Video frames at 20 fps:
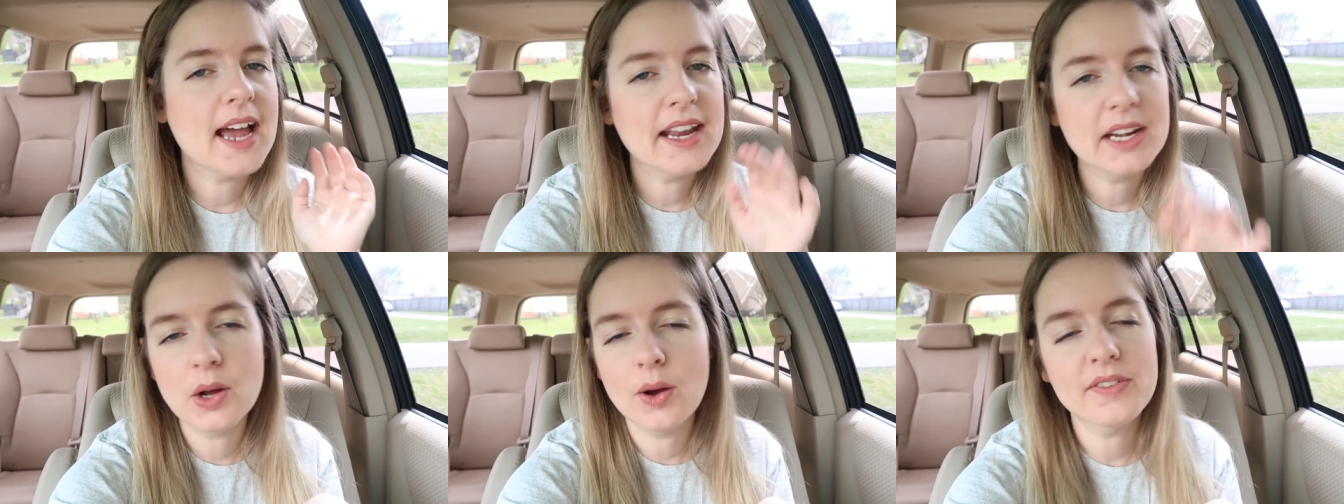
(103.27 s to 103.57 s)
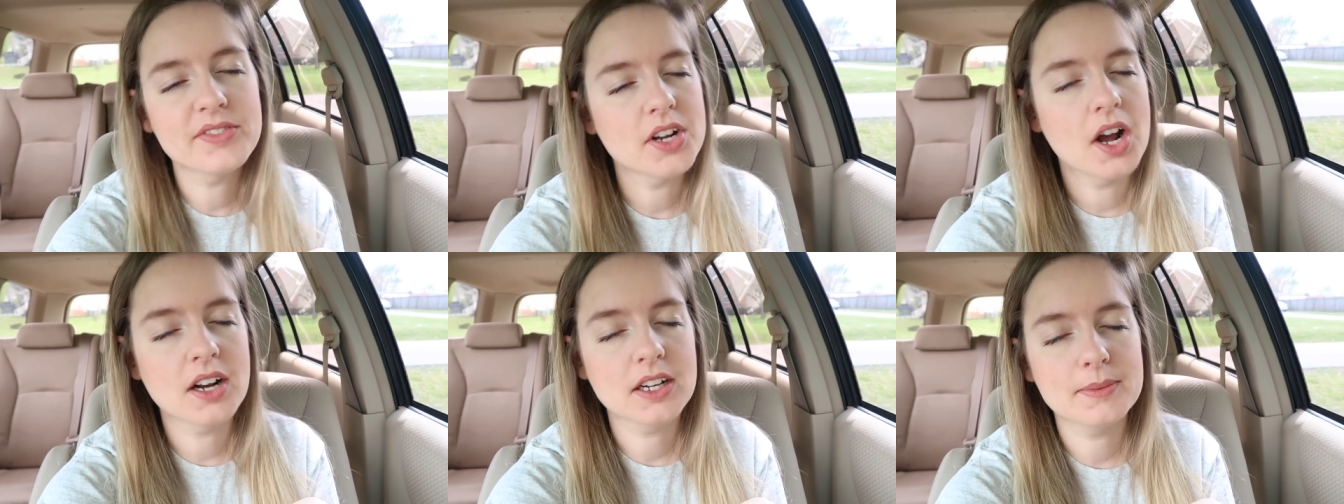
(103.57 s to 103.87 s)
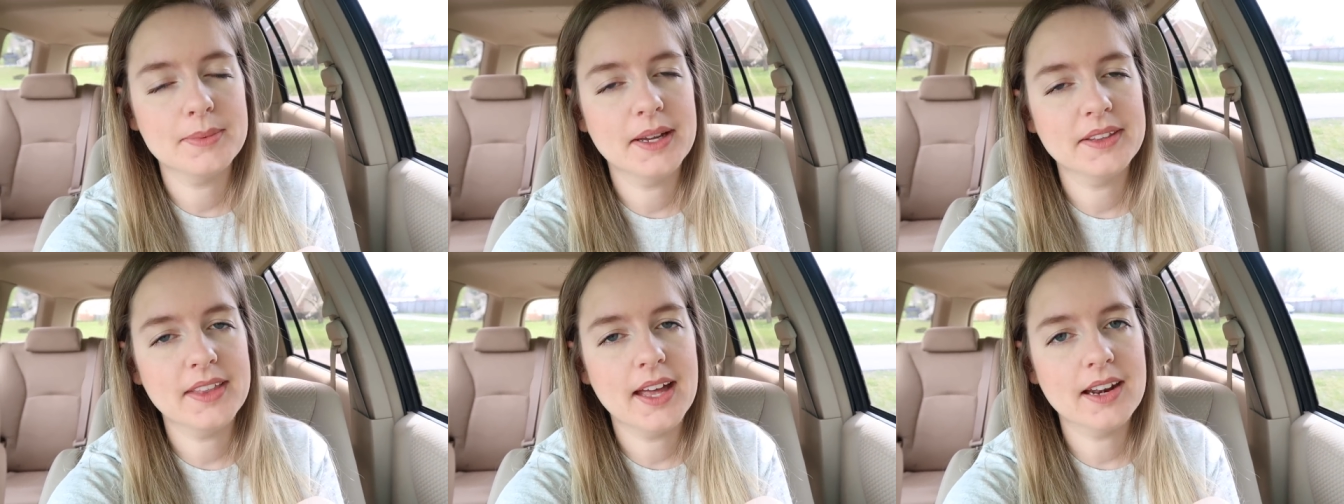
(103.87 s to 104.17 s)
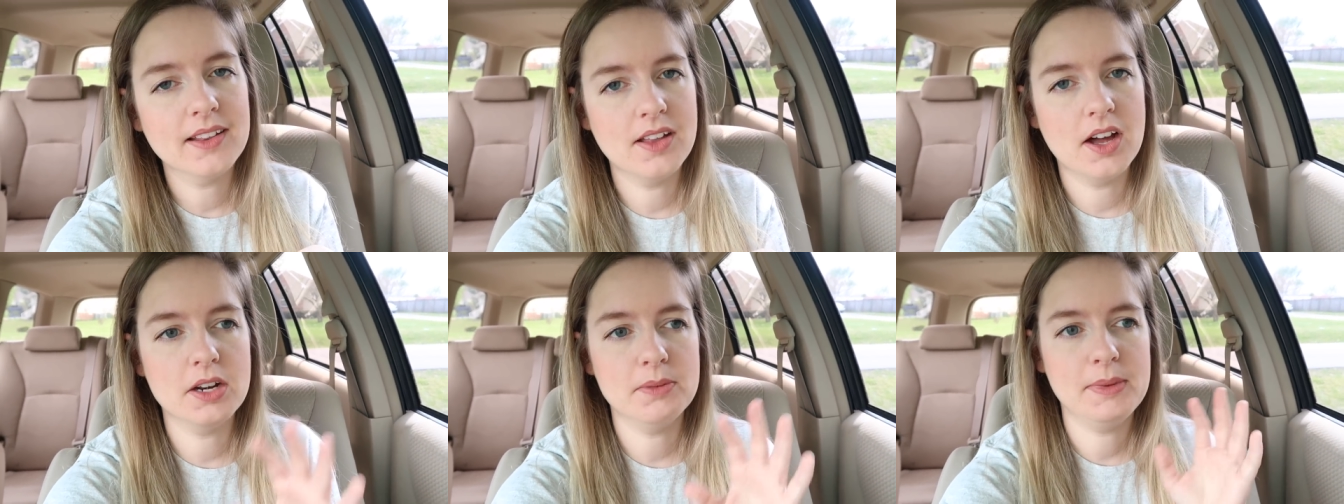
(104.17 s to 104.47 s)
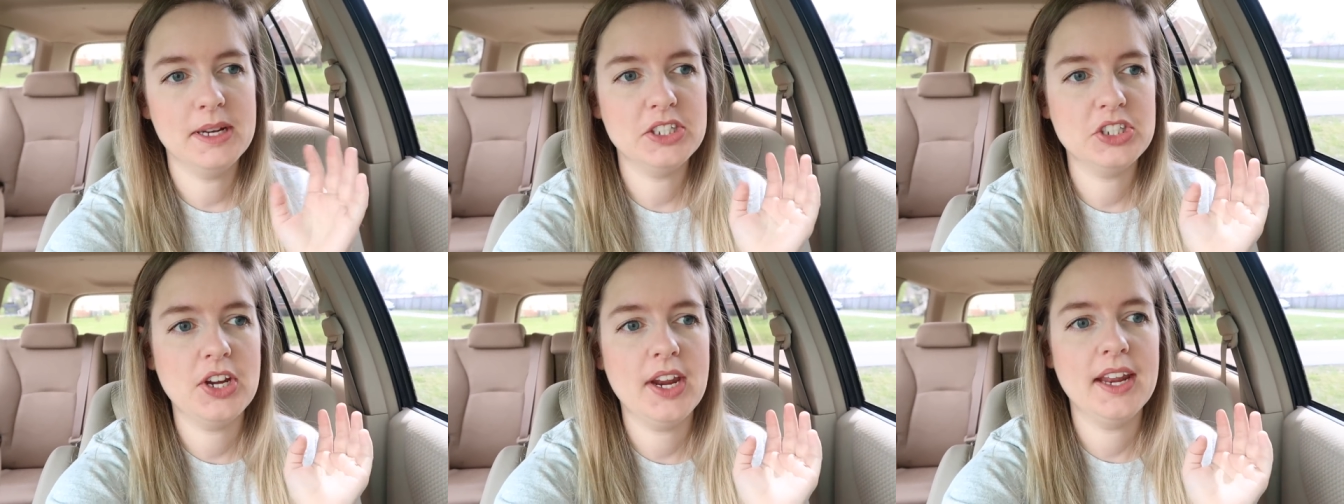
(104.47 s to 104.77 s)
I know I've talked about that a lot on
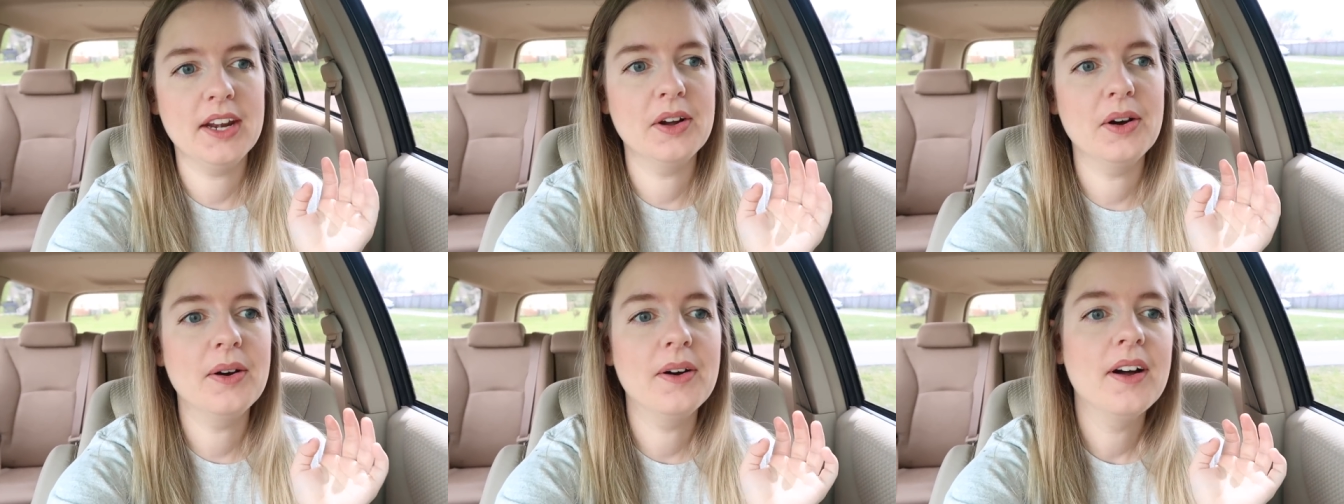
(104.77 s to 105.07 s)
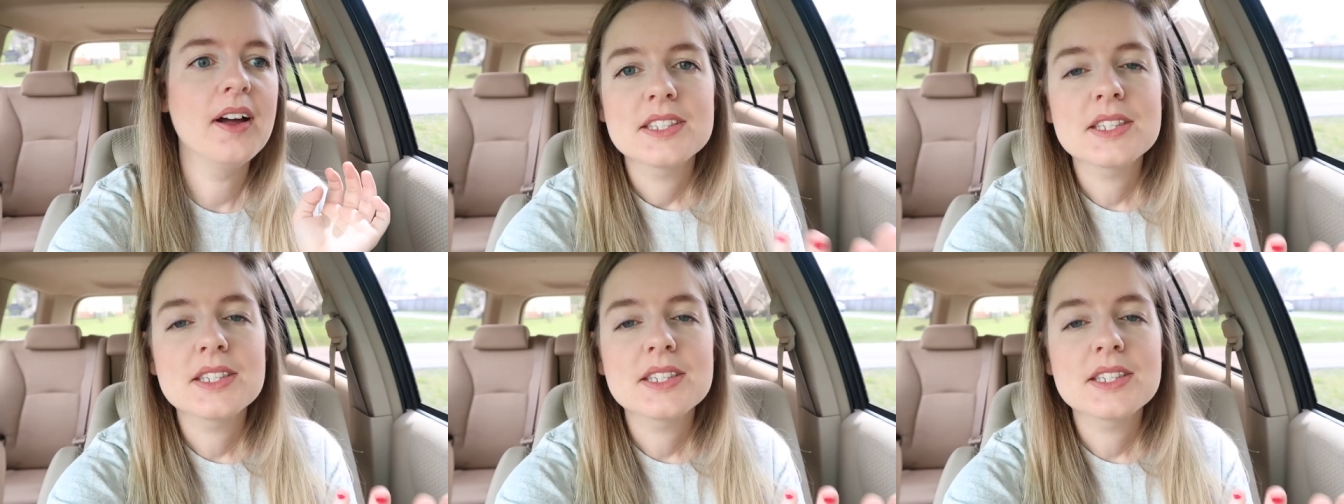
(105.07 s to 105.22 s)
my channel.